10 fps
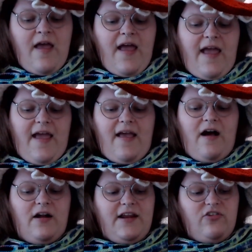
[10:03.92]
on
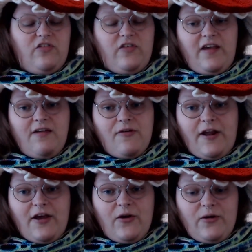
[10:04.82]
each sleeve, and I
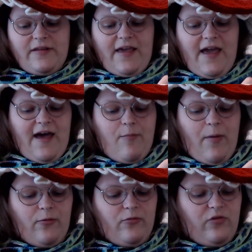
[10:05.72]
currently have about
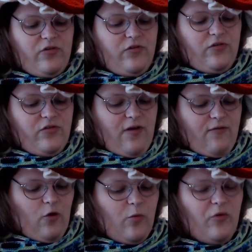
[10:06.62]

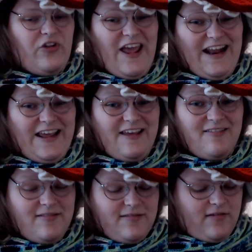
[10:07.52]
almost 80,
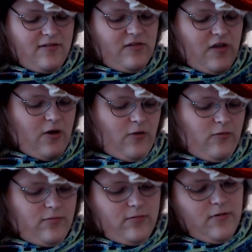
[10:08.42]
so
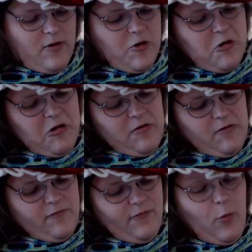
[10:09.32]
a few
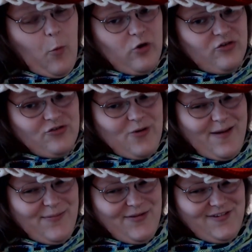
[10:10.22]
more stripes
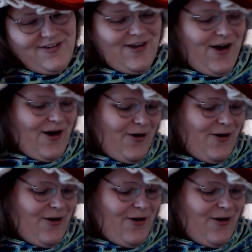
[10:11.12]
to go.